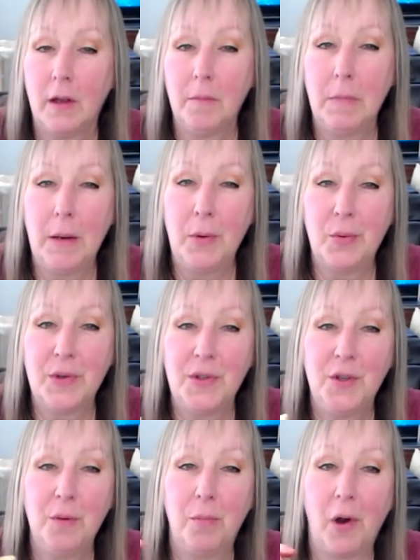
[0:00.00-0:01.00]
Maybe it was
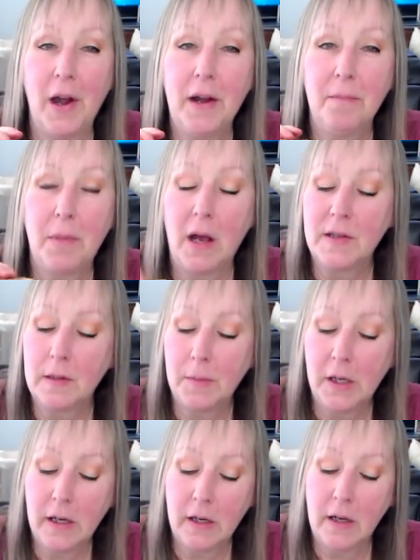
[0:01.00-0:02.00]
too bright,
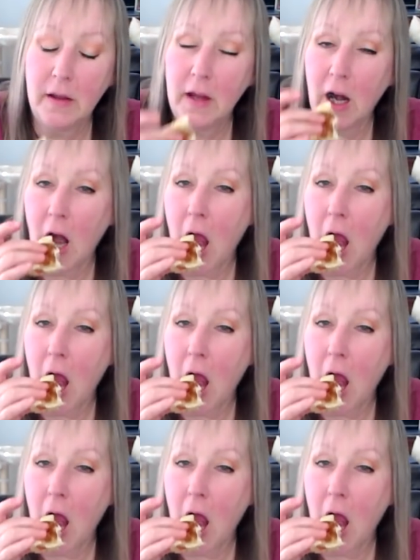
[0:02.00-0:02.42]
possibly, in there.